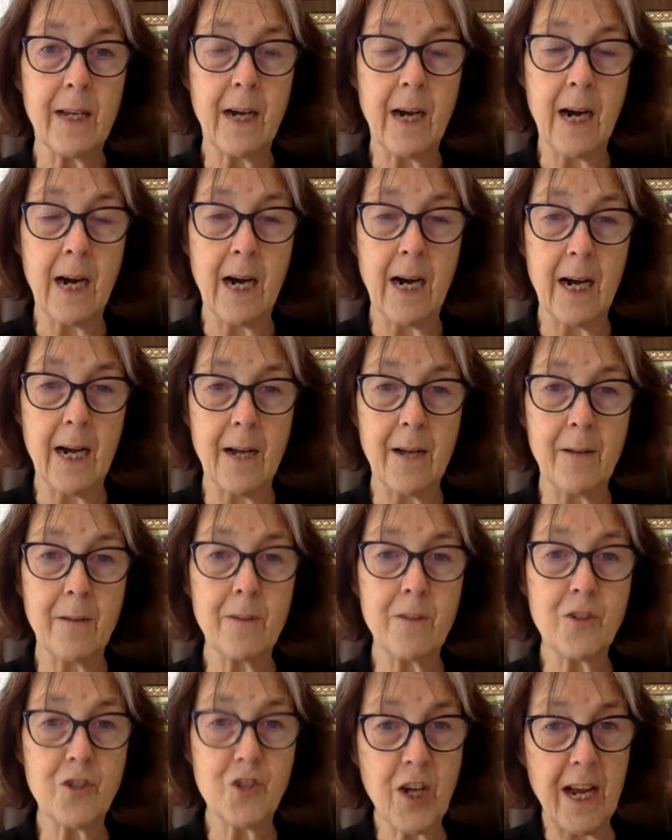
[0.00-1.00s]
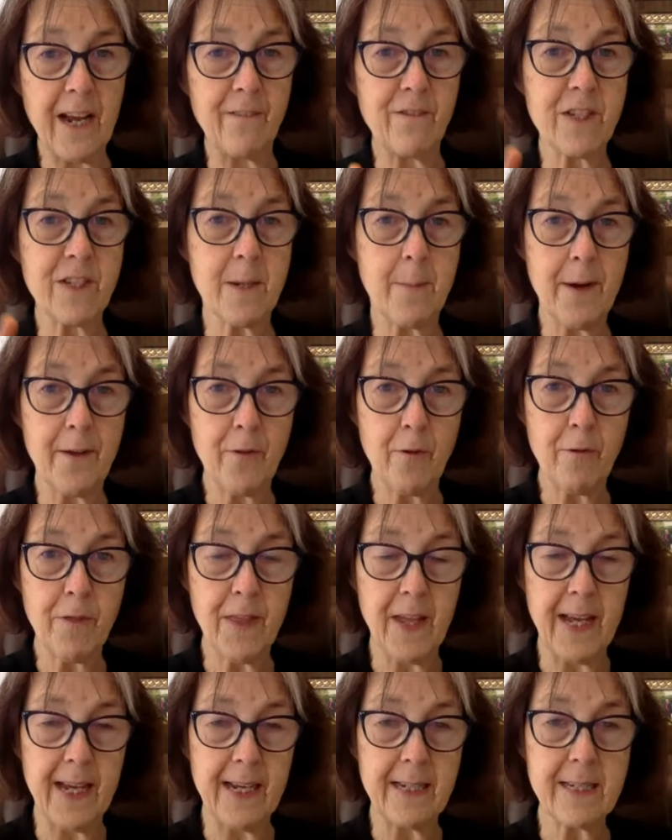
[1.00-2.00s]
uh, shave some other
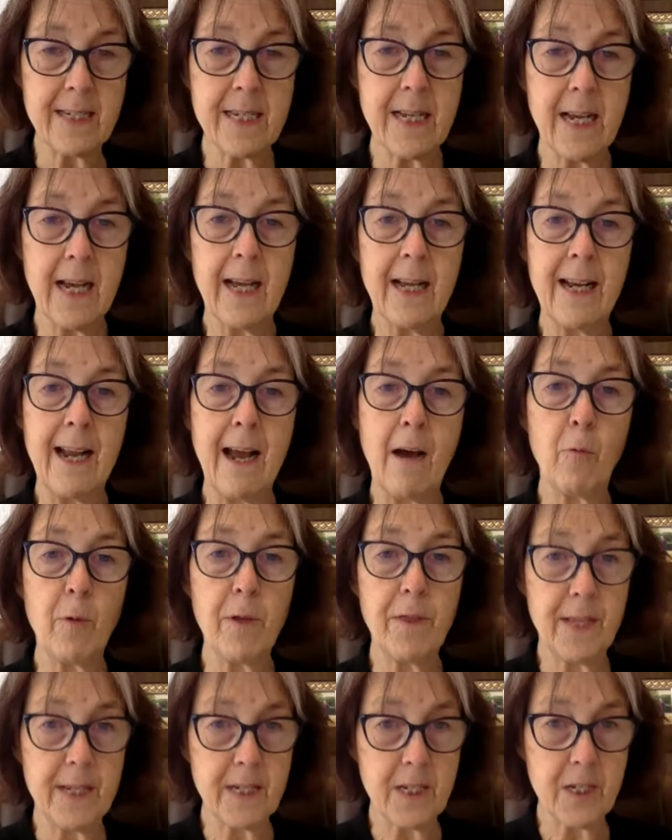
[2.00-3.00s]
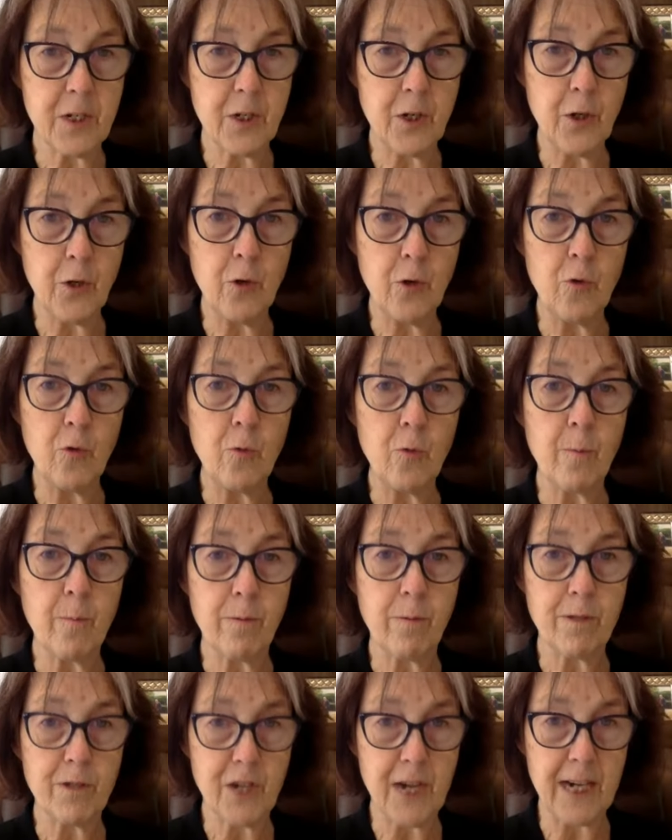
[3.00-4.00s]
things. Now with this new
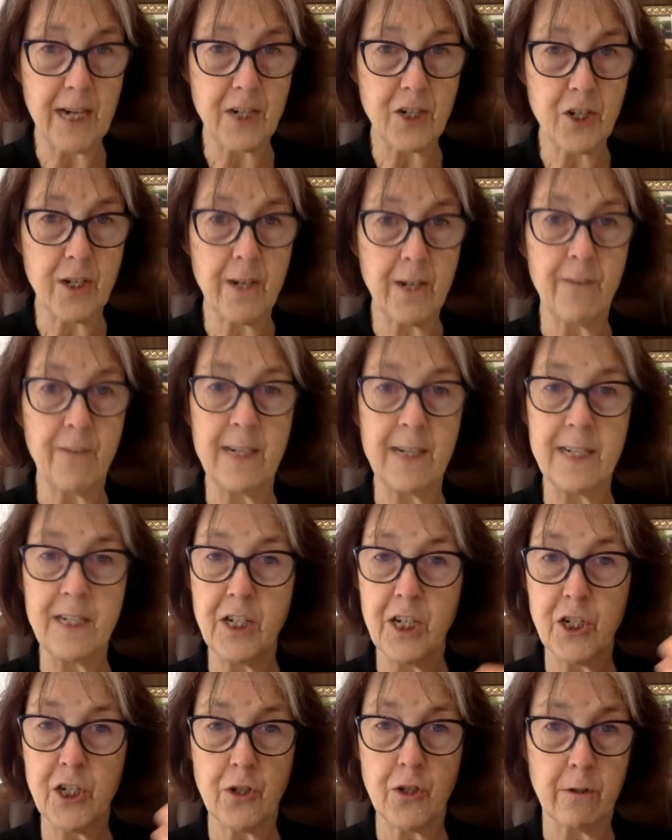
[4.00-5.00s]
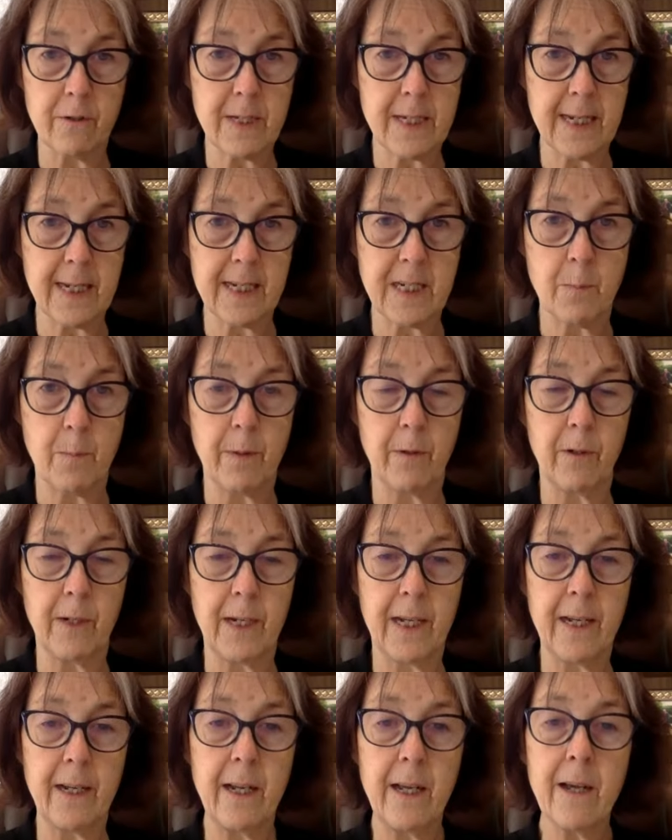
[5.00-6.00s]
projection of an additional six
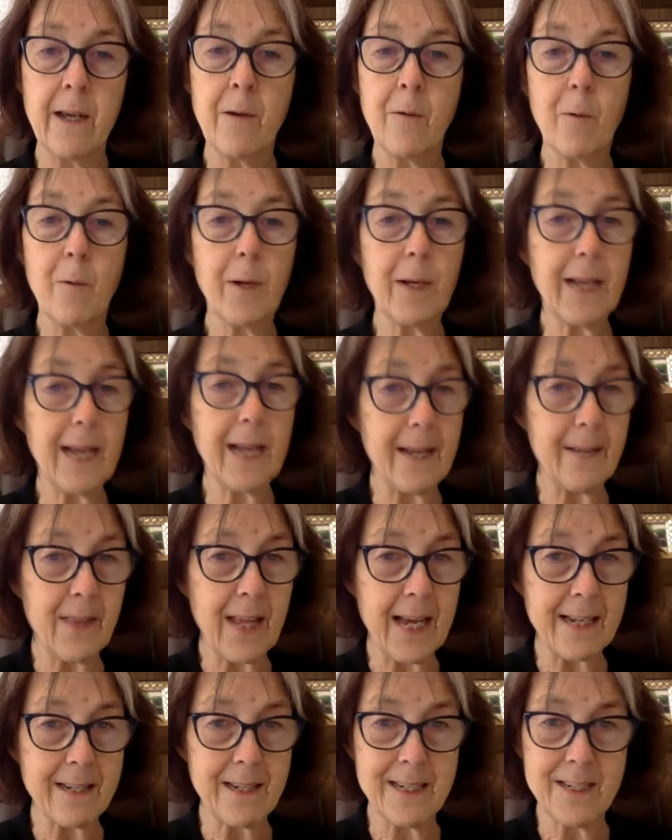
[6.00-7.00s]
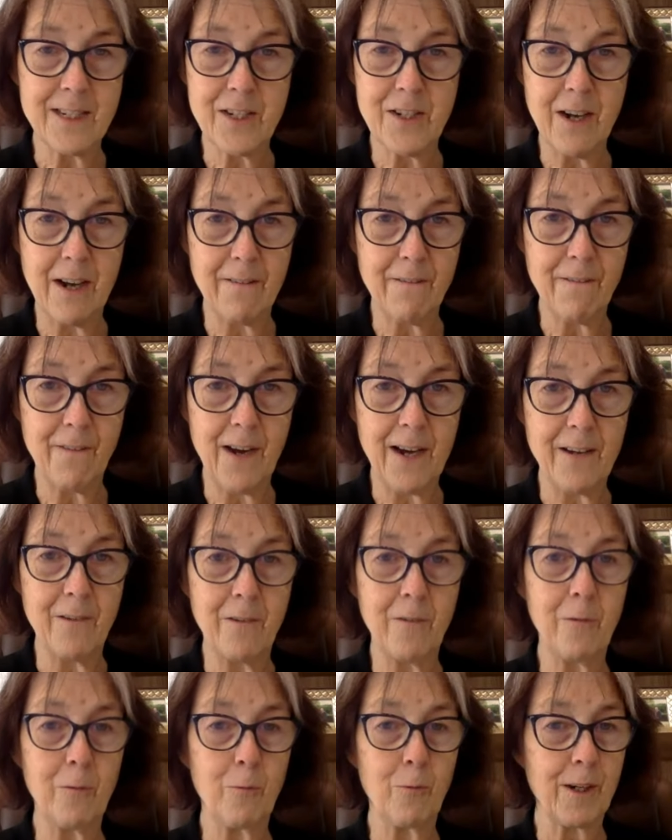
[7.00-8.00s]
billion, again that it's not
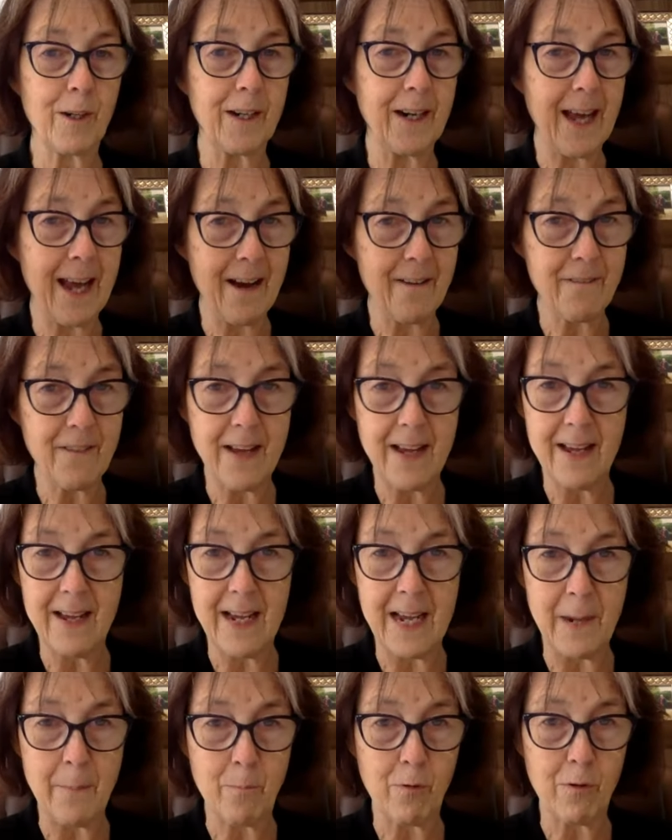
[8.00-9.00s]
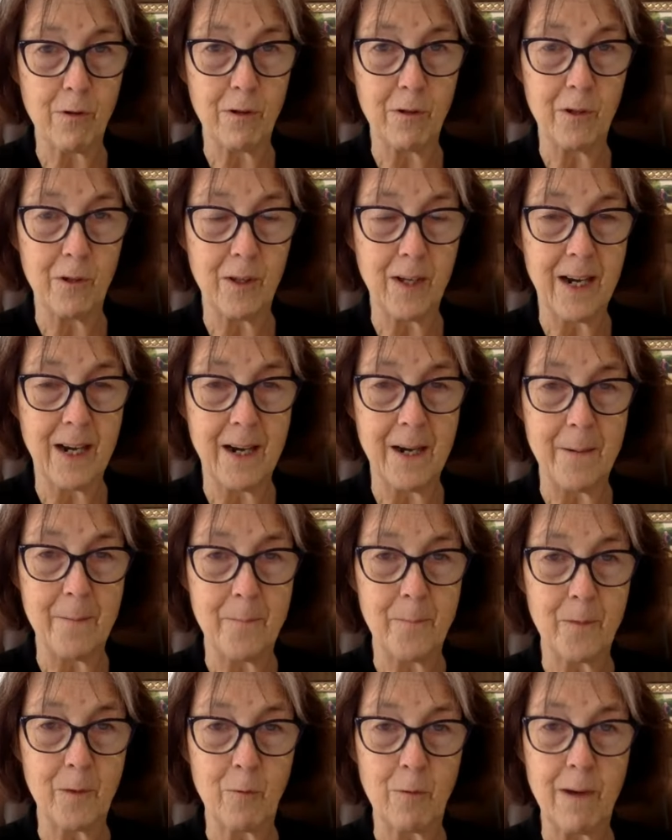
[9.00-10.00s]
final. We're going to have April
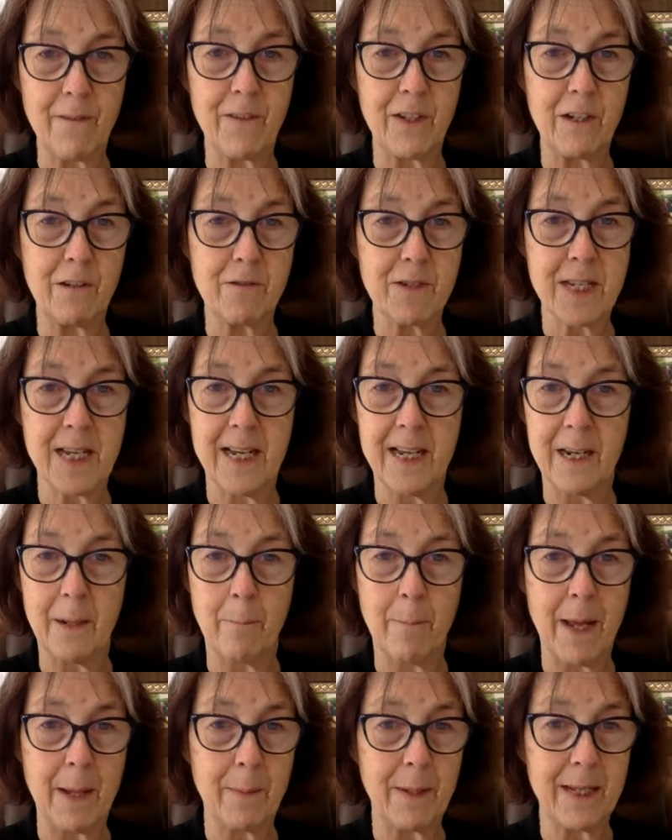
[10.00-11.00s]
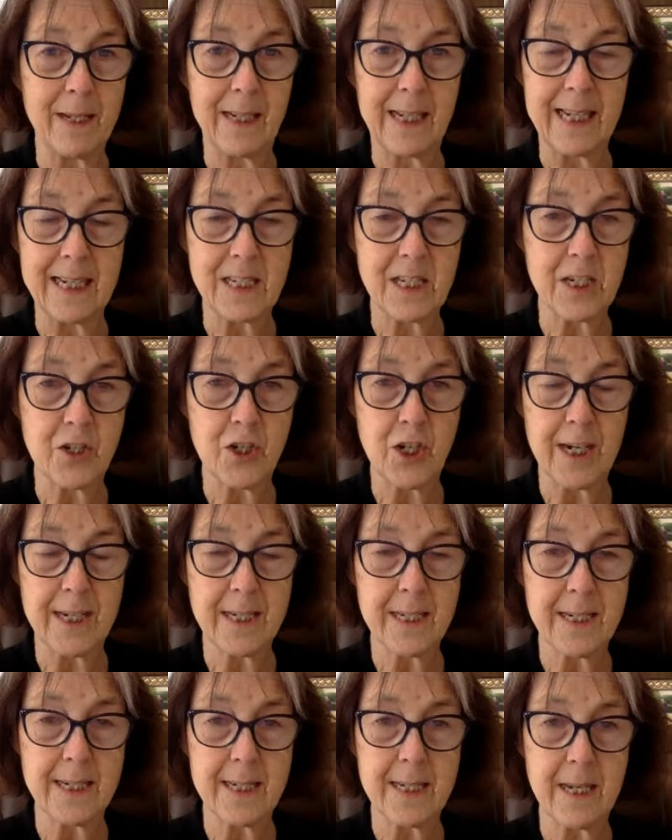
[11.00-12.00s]
um, revenues in, and maybe it gets
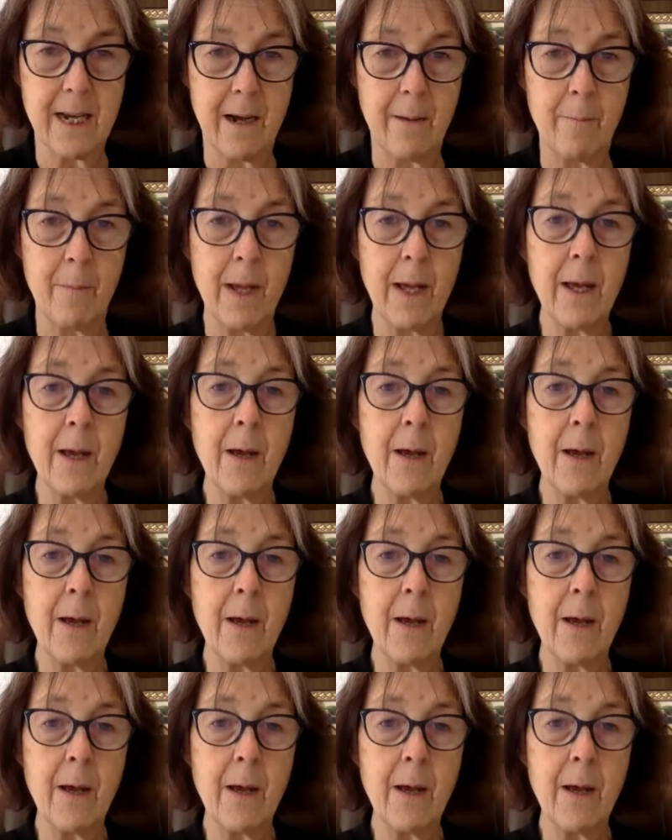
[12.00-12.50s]
adjusted some.